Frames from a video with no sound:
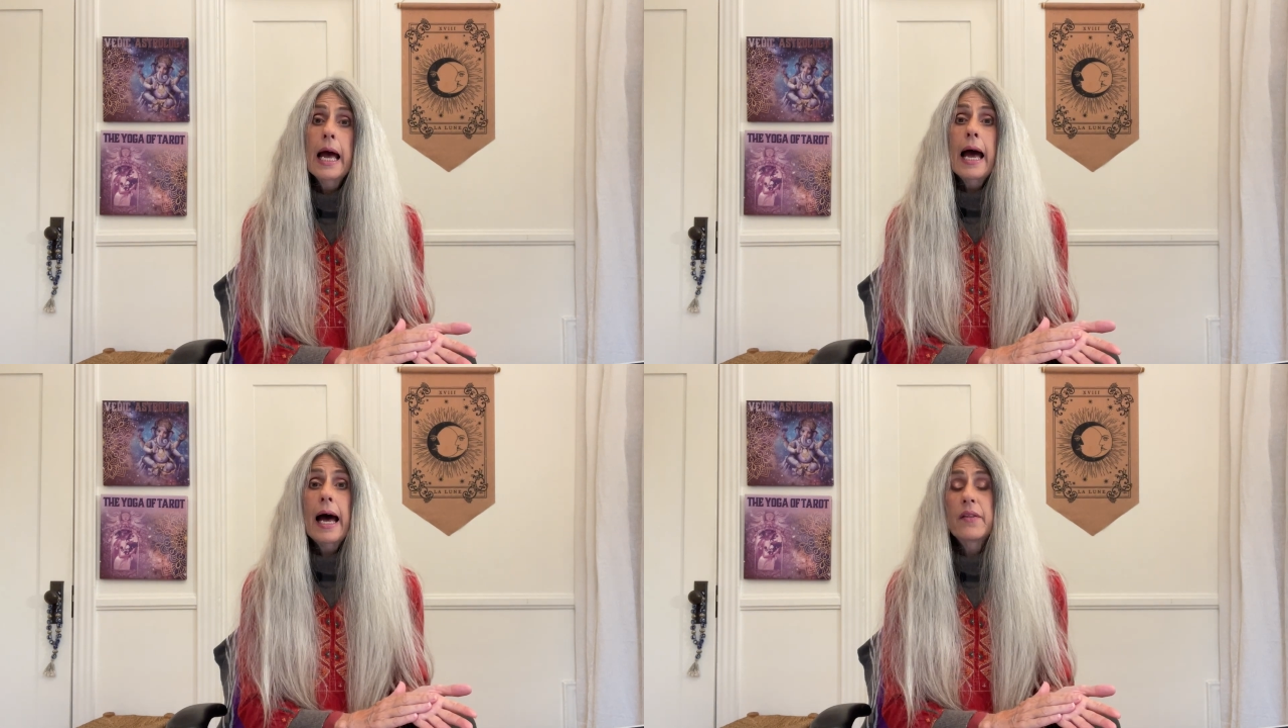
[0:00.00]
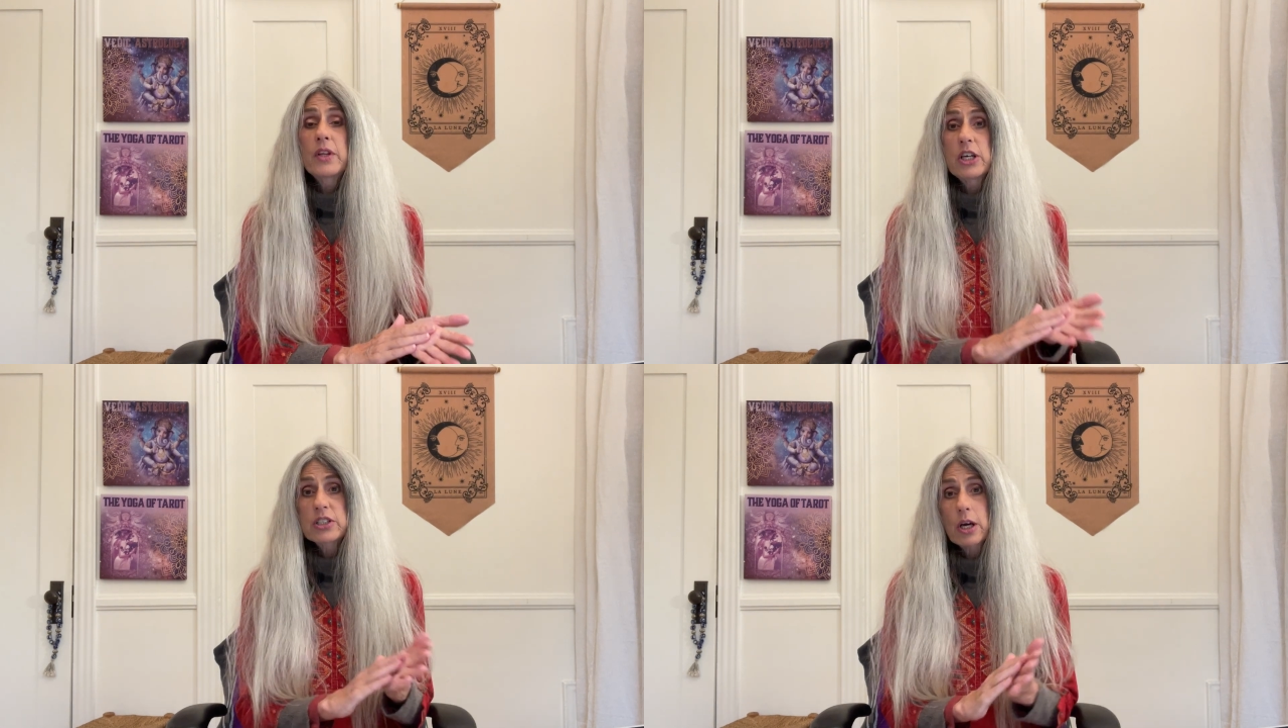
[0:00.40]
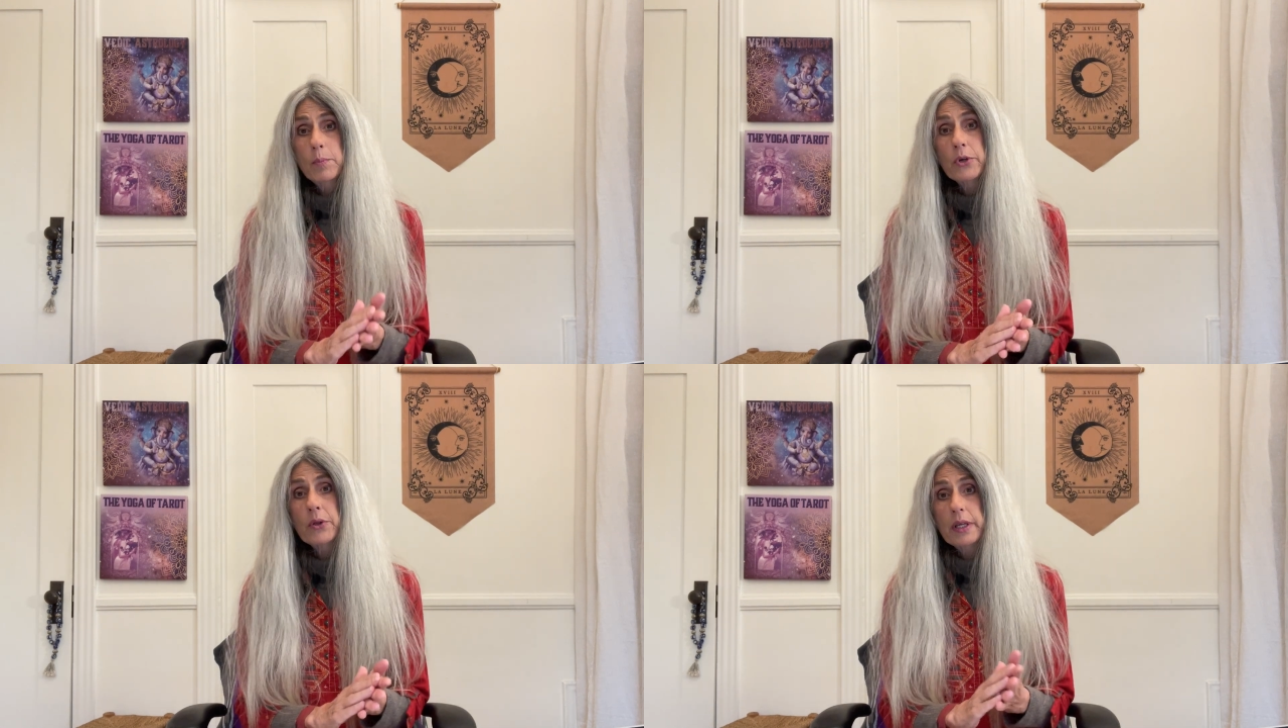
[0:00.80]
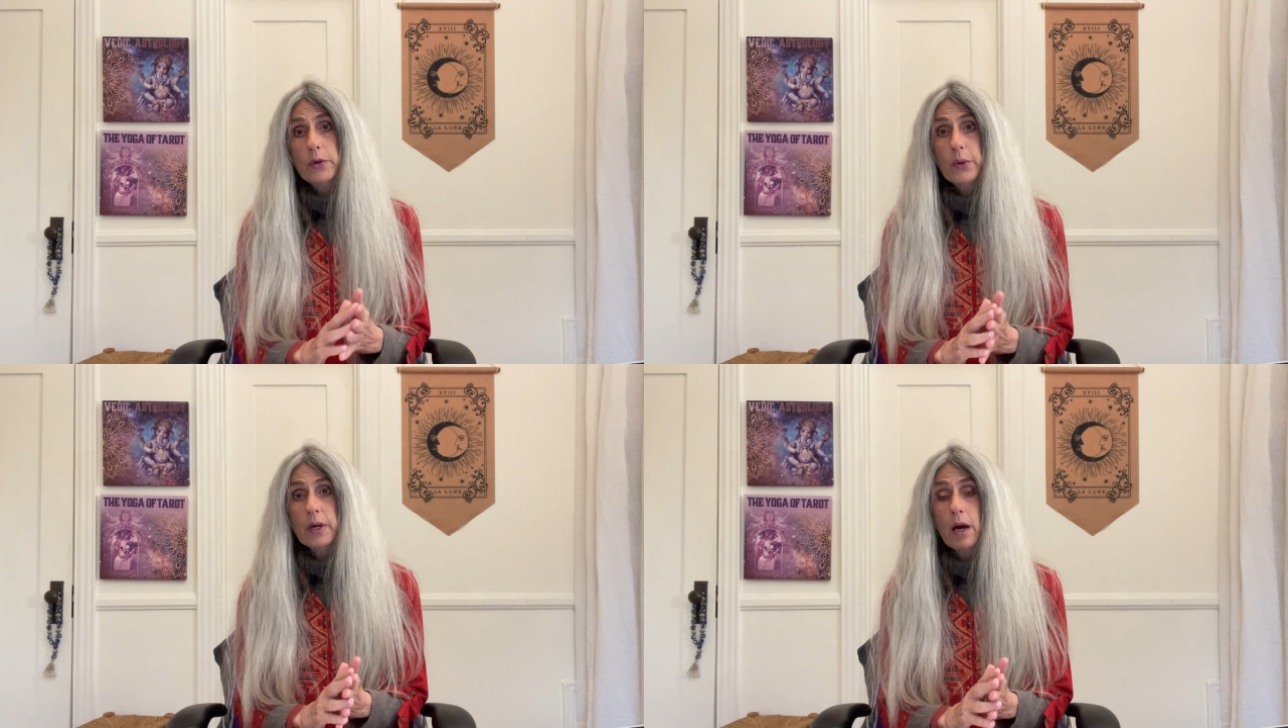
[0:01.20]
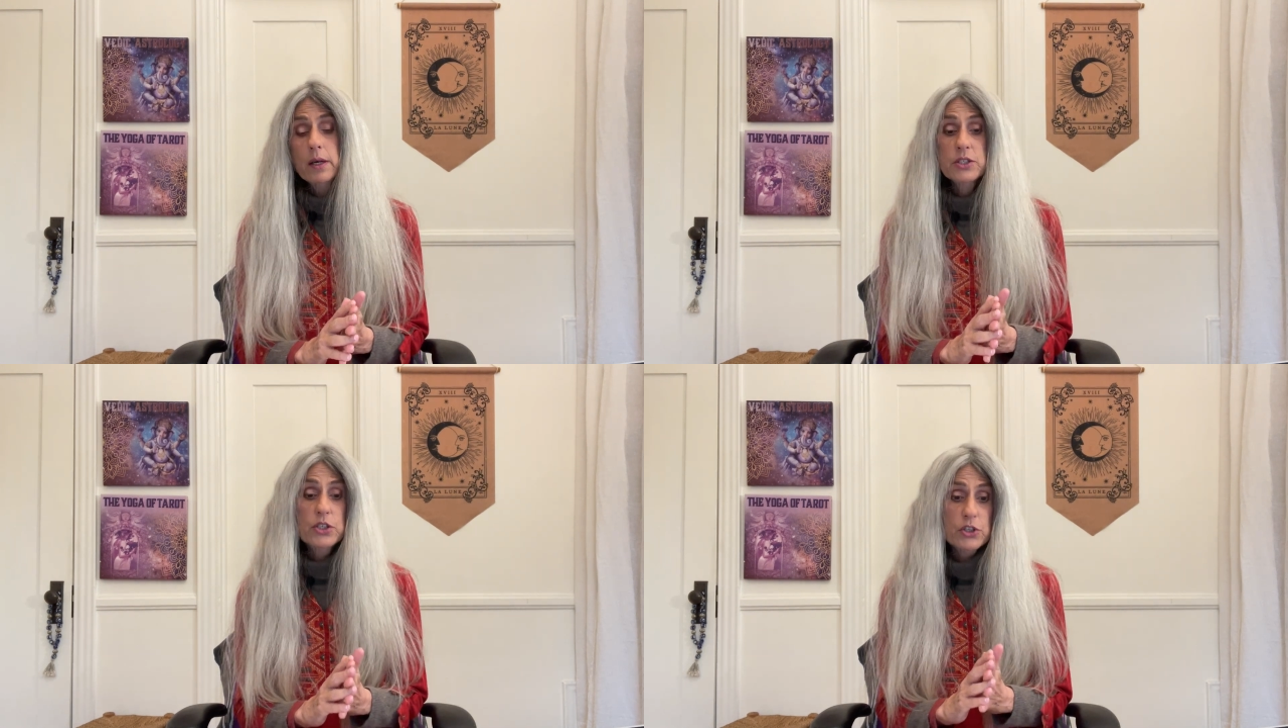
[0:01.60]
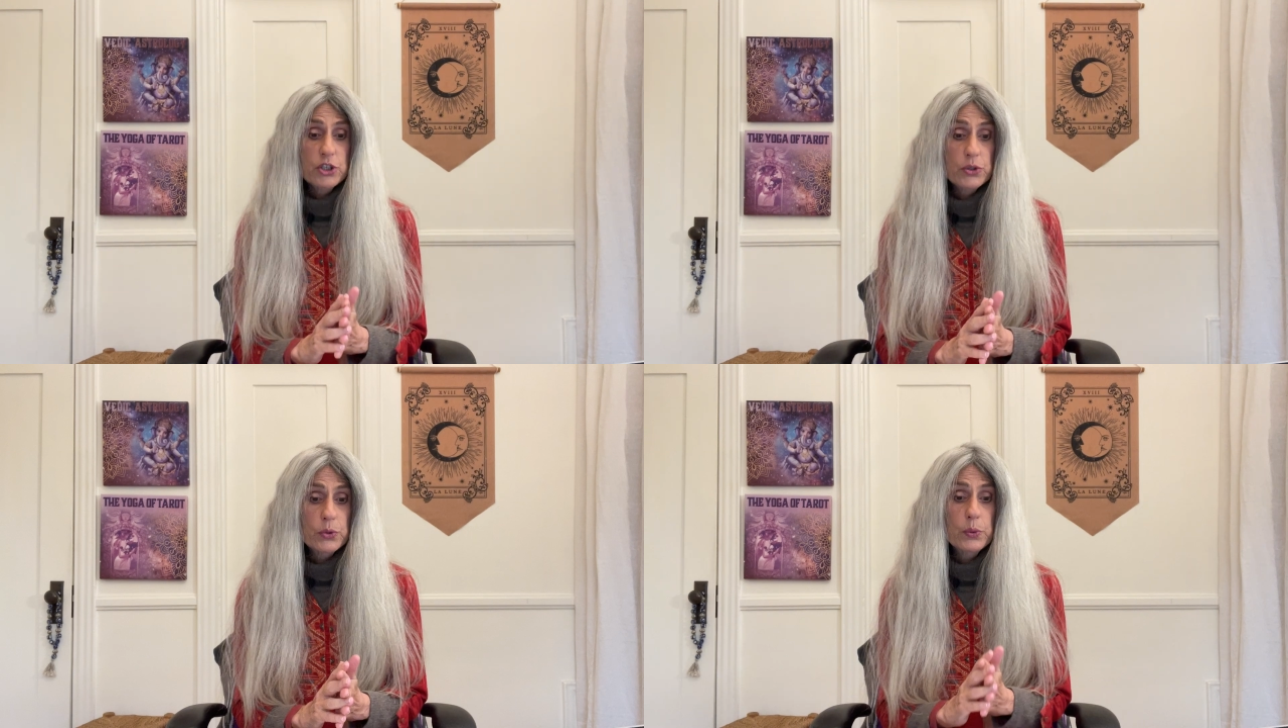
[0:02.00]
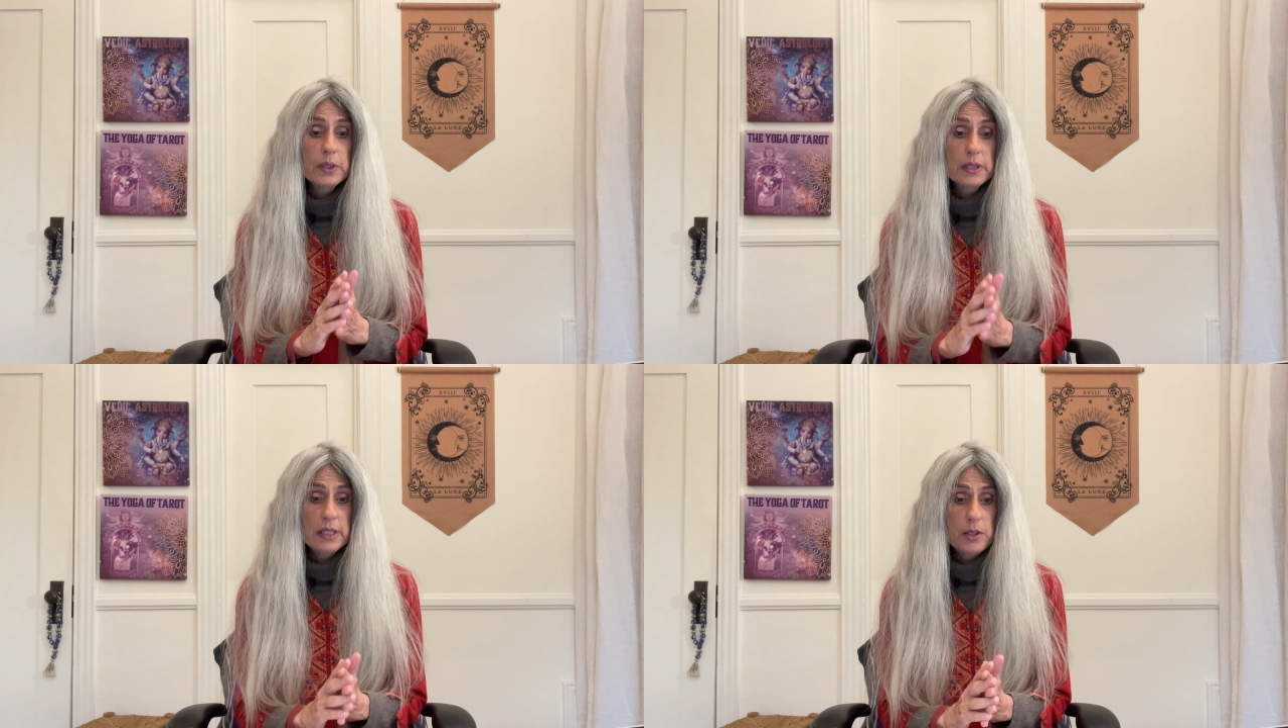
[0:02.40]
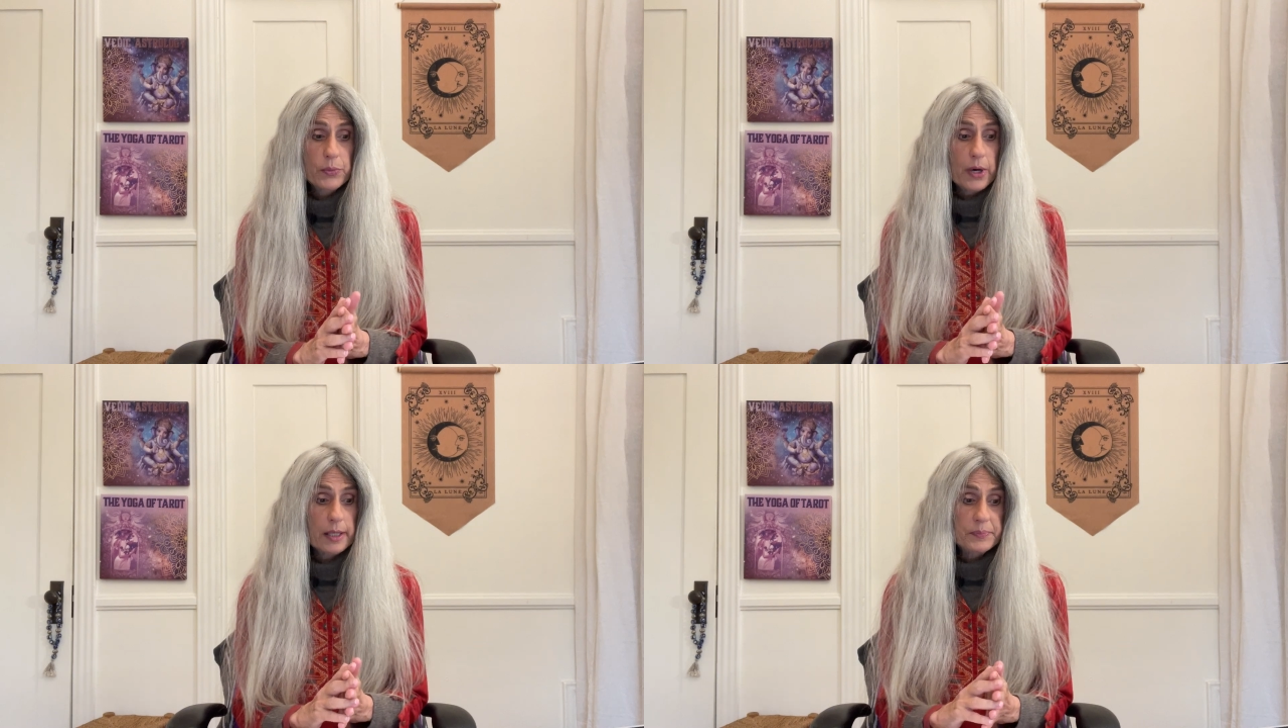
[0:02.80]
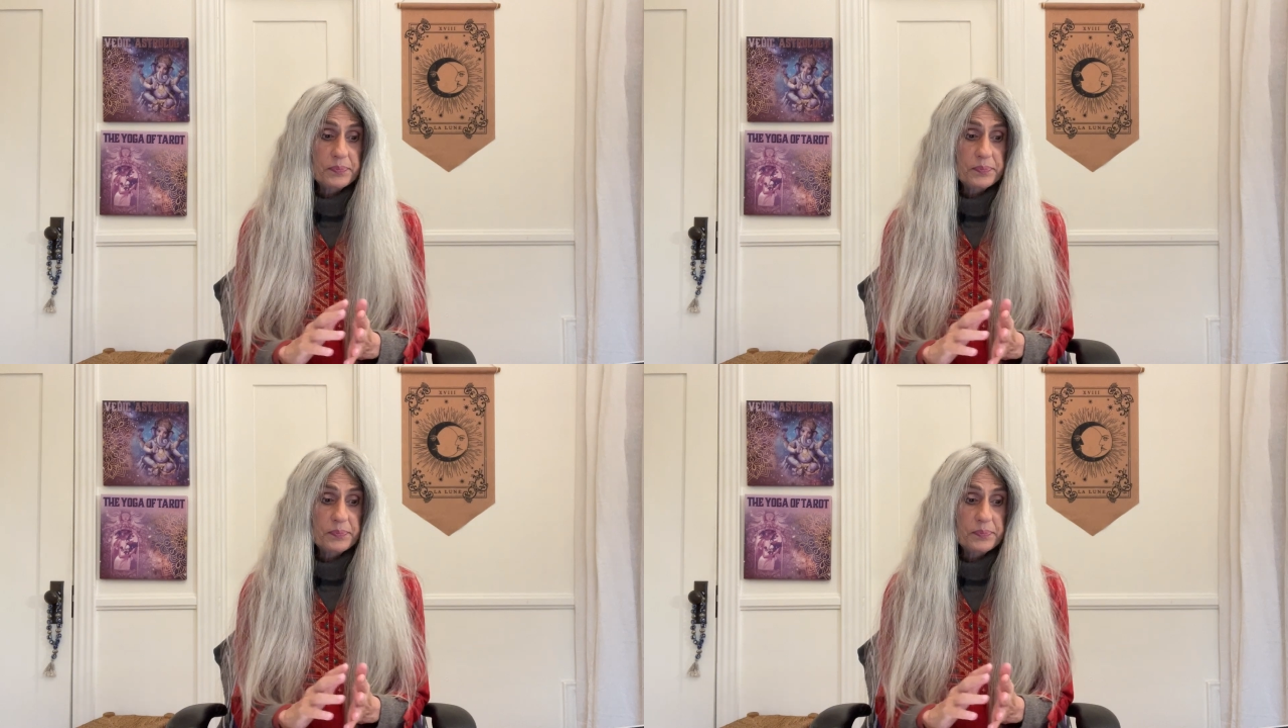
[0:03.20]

and the autumnal equinox to Libra.